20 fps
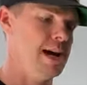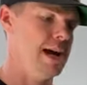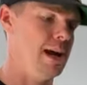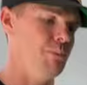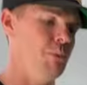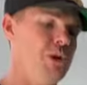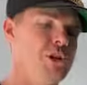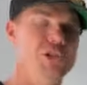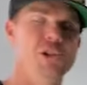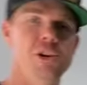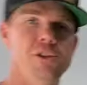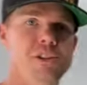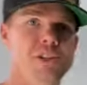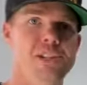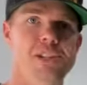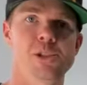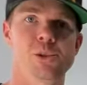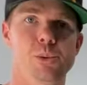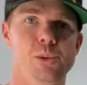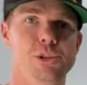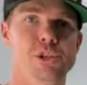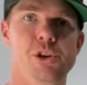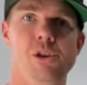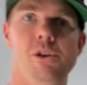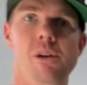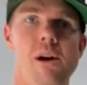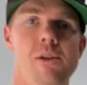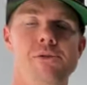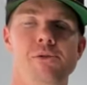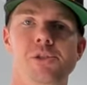and we could turn this into a
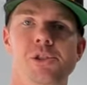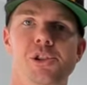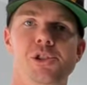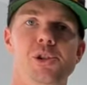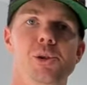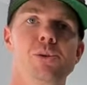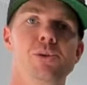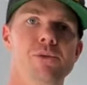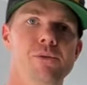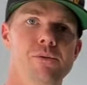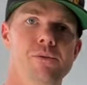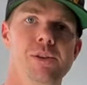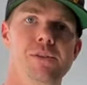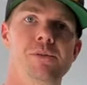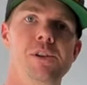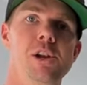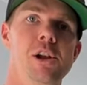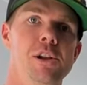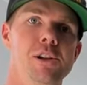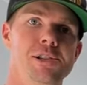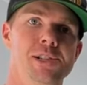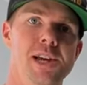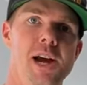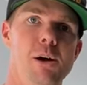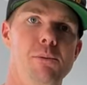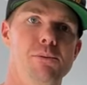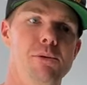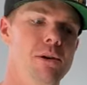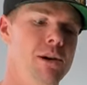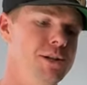two hundred to two hundred fifty dollars
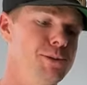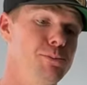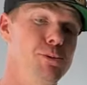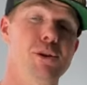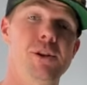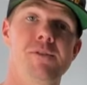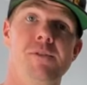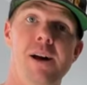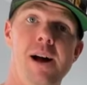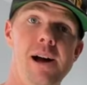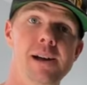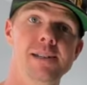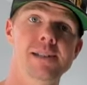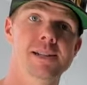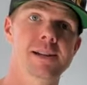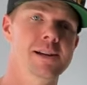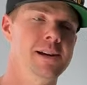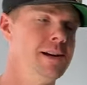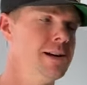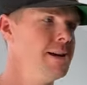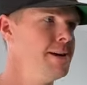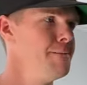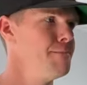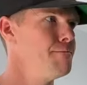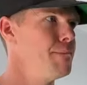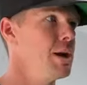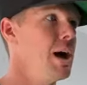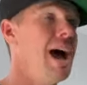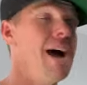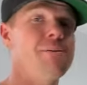sale price pretty fast.
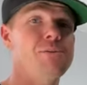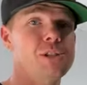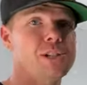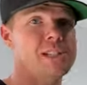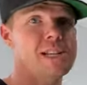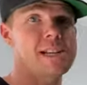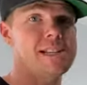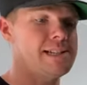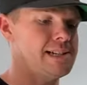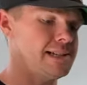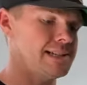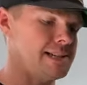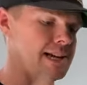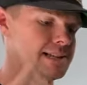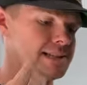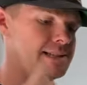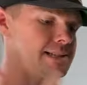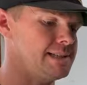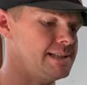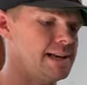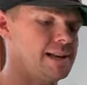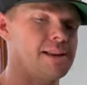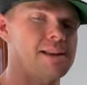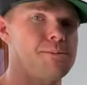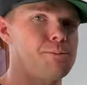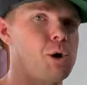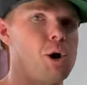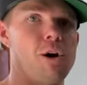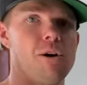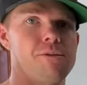But I have just seen success in selling
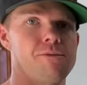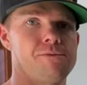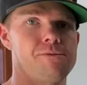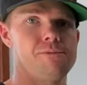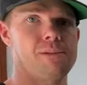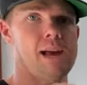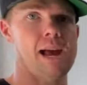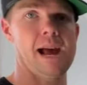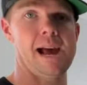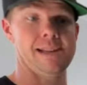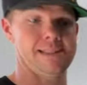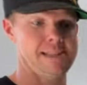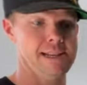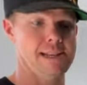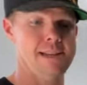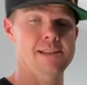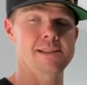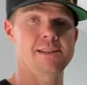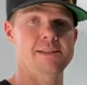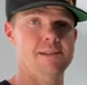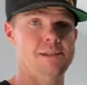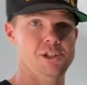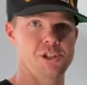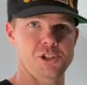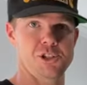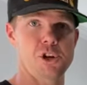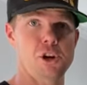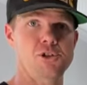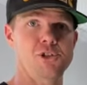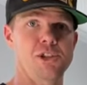them off as it is,
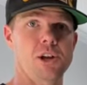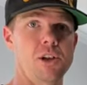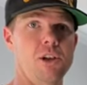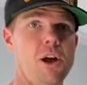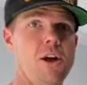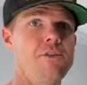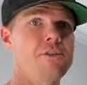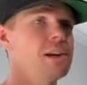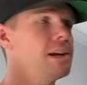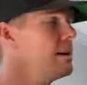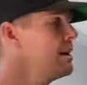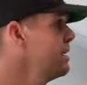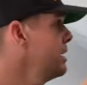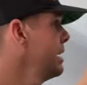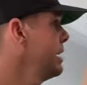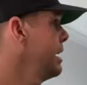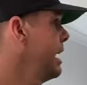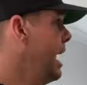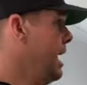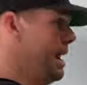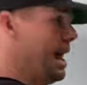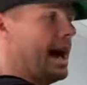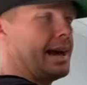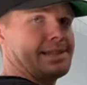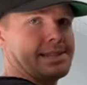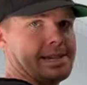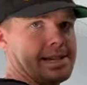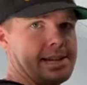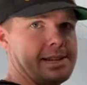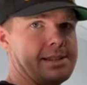just console only, and
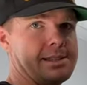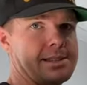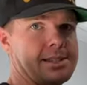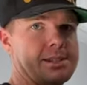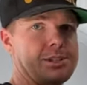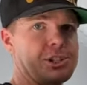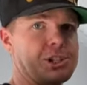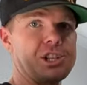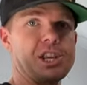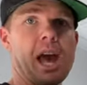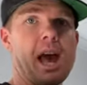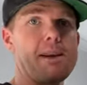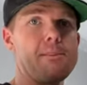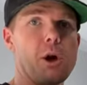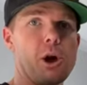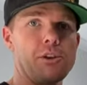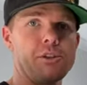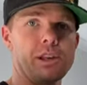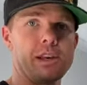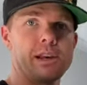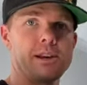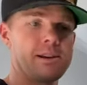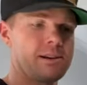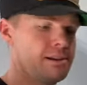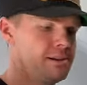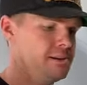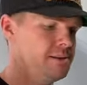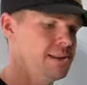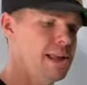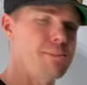as it is, just game only.
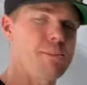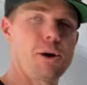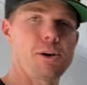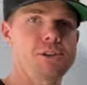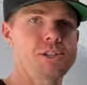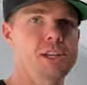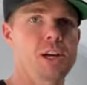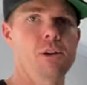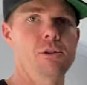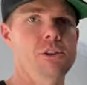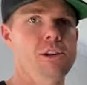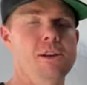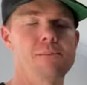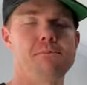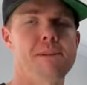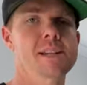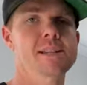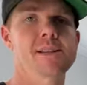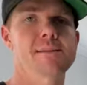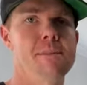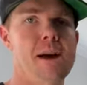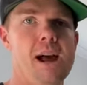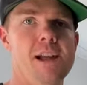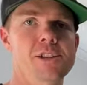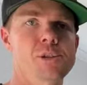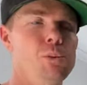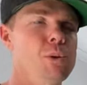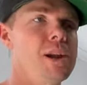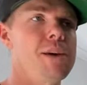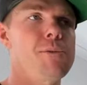They both sell. You can mix and
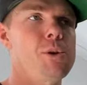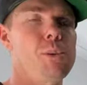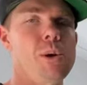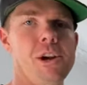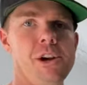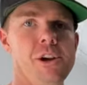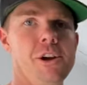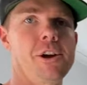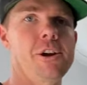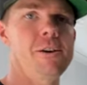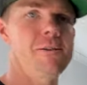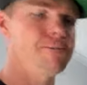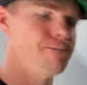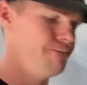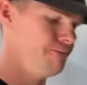match, whatever you want to do.